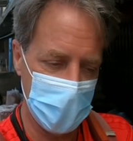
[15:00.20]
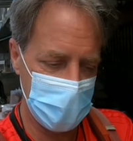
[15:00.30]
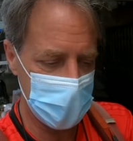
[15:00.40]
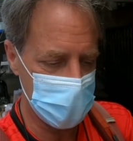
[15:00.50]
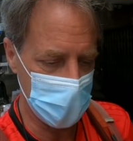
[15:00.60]
that
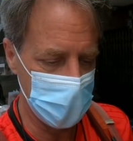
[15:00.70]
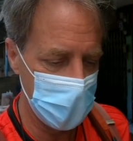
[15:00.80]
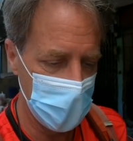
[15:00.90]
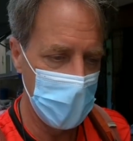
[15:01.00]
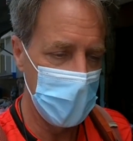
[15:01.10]
feature,
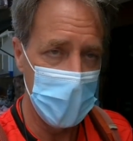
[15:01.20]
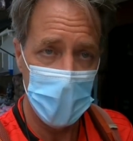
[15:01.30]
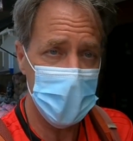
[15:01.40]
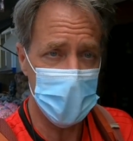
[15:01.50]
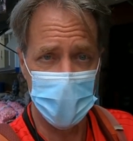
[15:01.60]

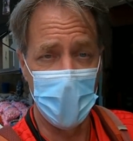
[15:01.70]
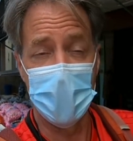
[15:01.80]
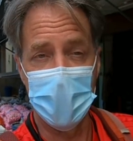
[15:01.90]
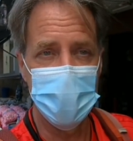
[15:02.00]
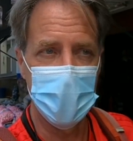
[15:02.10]
which is
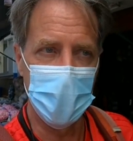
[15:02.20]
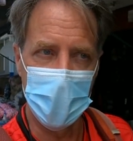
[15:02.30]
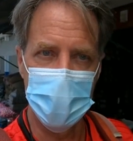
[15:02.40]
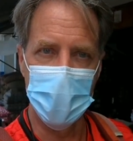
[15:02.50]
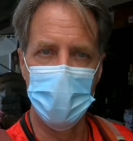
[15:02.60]
fine. I
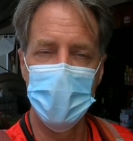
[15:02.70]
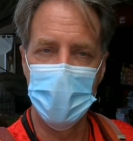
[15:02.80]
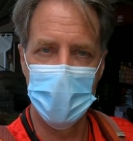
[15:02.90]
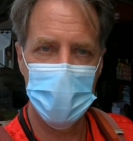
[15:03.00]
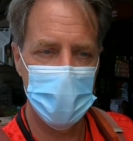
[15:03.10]
mean, it's a
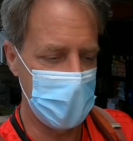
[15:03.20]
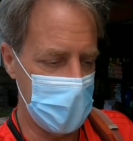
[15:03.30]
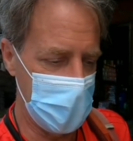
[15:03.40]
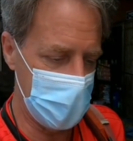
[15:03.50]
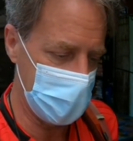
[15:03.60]
business.
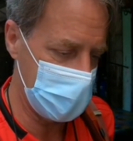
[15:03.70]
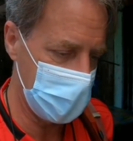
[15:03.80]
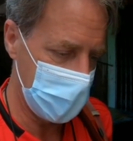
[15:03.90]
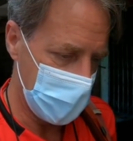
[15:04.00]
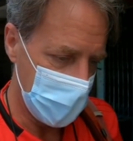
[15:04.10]
They
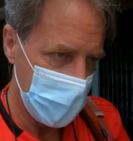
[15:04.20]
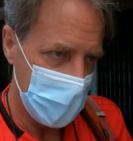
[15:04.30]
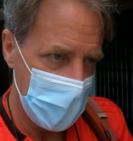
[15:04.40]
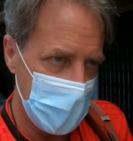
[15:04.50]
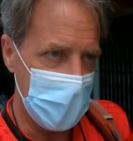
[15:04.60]

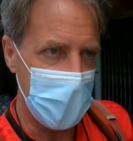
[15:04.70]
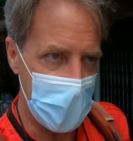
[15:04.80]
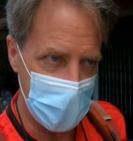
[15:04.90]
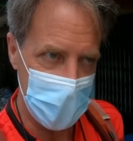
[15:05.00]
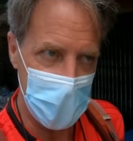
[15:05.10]

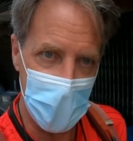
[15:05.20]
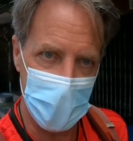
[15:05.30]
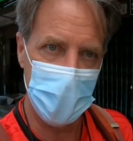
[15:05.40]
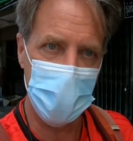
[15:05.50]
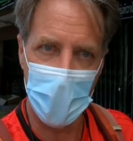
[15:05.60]
have to
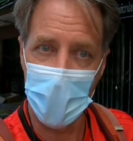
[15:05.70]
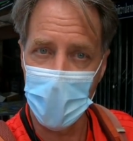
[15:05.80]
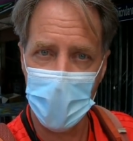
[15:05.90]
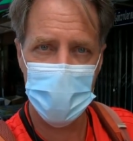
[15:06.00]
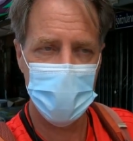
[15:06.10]
have a
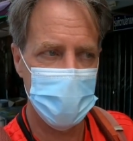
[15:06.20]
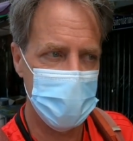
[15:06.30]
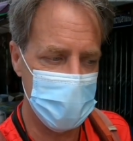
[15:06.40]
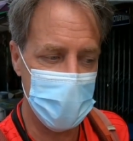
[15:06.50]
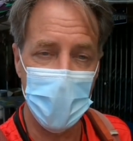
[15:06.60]
product
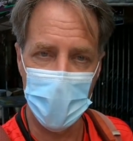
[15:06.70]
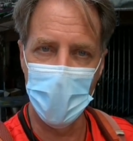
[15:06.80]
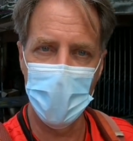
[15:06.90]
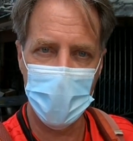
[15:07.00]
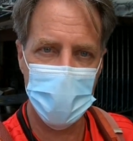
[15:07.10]
to sell
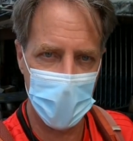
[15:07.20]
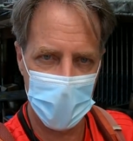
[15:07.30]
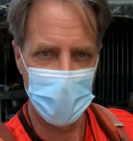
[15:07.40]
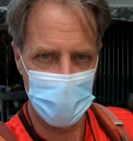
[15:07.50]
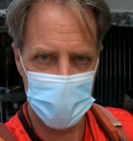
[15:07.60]
you, and they're trying
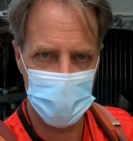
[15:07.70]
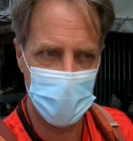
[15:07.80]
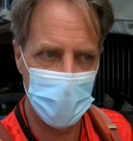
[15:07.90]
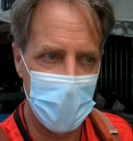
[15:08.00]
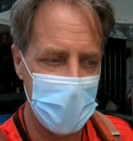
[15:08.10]
to convince
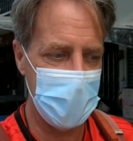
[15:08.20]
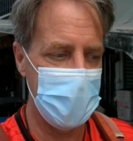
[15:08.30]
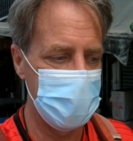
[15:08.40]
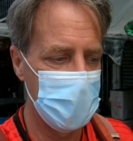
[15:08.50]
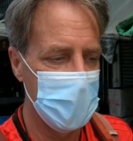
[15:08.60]
you to buy it.